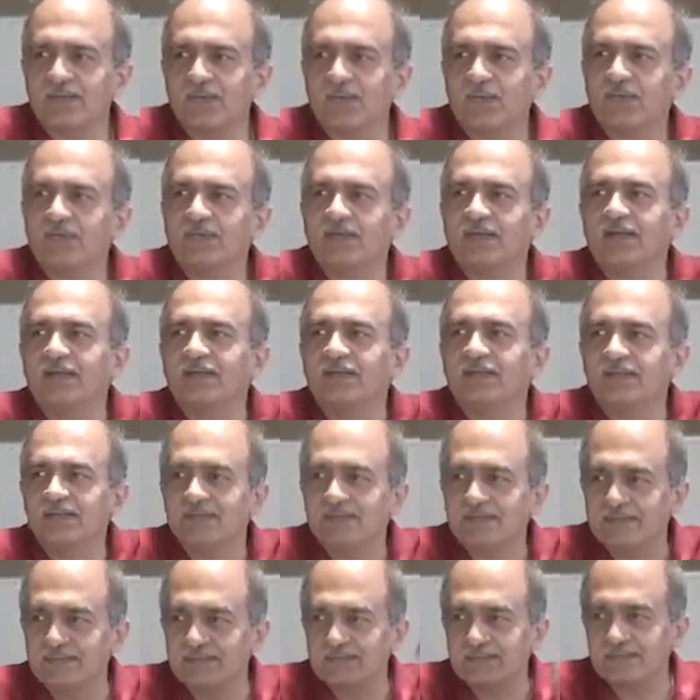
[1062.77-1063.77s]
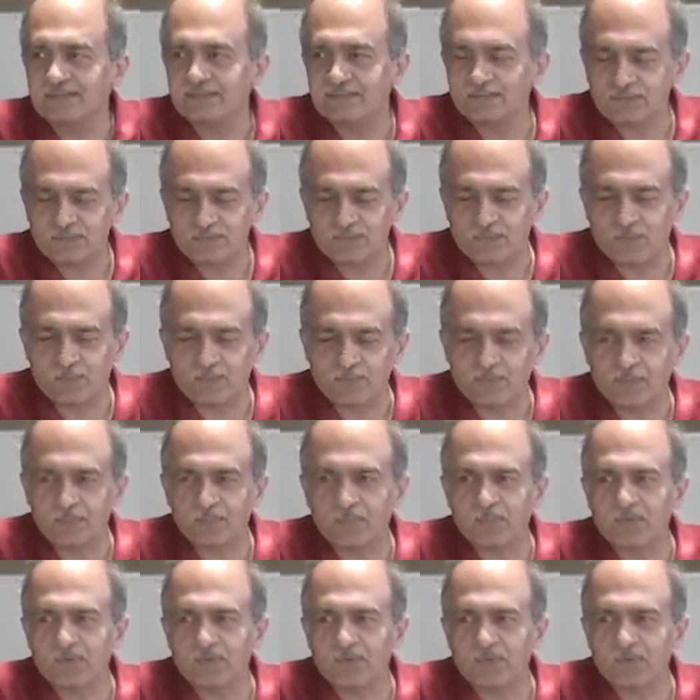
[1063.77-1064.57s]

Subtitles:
all right, these shopping